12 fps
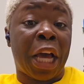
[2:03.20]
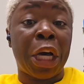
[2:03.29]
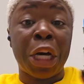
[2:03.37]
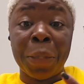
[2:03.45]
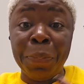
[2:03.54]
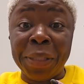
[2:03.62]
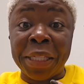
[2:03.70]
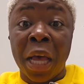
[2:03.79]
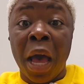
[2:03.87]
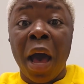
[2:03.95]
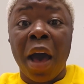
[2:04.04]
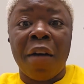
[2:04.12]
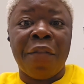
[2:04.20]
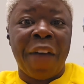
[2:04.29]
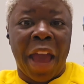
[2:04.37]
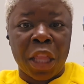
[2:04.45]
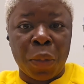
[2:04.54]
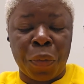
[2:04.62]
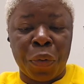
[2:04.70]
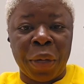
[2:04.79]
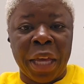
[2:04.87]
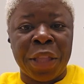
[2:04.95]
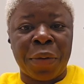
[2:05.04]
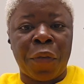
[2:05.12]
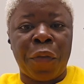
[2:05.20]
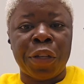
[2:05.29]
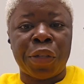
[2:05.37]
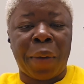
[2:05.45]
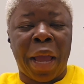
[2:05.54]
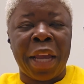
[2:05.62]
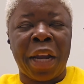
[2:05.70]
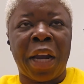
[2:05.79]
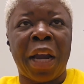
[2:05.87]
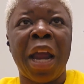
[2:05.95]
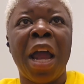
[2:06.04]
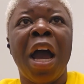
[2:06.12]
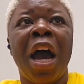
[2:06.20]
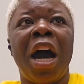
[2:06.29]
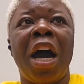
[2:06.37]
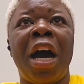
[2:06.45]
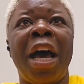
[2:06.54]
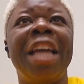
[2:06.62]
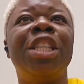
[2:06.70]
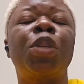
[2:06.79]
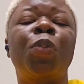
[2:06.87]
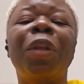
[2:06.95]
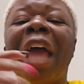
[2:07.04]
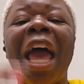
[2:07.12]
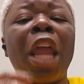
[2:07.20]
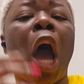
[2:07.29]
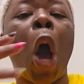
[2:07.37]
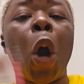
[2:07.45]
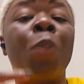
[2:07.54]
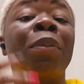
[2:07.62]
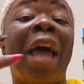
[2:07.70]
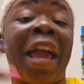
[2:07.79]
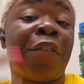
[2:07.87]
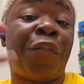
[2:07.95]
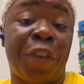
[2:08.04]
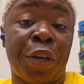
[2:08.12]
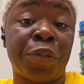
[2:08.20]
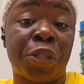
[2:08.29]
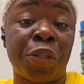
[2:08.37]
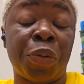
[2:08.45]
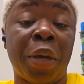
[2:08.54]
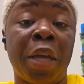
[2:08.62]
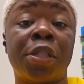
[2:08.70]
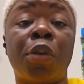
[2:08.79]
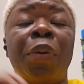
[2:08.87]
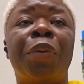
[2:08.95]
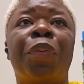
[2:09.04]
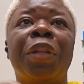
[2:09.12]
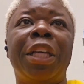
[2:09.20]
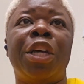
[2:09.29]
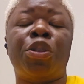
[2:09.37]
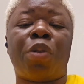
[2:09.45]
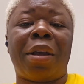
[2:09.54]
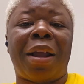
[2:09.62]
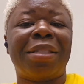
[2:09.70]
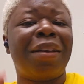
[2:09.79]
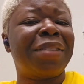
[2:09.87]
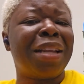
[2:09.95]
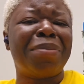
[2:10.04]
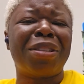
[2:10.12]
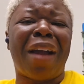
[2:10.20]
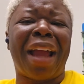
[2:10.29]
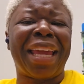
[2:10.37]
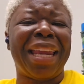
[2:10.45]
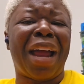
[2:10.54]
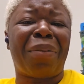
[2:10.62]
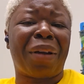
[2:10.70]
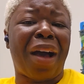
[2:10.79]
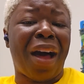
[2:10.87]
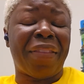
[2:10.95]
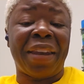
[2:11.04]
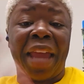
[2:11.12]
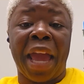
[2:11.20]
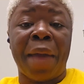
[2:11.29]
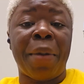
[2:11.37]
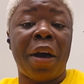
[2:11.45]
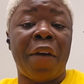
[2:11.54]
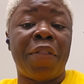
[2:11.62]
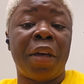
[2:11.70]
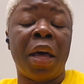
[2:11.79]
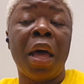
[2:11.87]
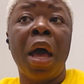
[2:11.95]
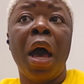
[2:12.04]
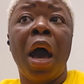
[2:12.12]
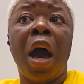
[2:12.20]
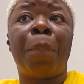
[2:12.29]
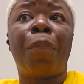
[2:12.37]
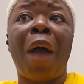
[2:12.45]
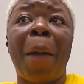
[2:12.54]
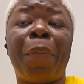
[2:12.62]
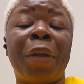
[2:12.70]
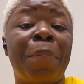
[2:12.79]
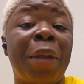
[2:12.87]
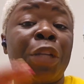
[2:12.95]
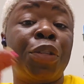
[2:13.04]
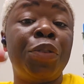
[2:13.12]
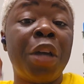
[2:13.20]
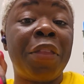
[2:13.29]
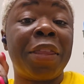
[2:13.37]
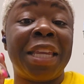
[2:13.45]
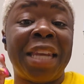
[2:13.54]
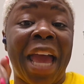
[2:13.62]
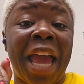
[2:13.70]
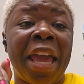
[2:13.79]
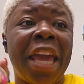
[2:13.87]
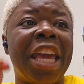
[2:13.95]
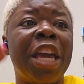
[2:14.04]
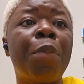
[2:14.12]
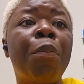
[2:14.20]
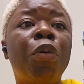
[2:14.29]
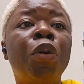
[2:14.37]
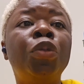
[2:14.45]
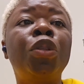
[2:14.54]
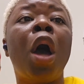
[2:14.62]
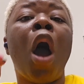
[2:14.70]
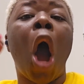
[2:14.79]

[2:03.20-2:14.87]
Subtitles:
cups available in the refrigerator. It just really had a home-like feel to it. So we really enjoyed ourselves. And I'm sorry, I cannot recall the name of the property, but I do know that the name Emerald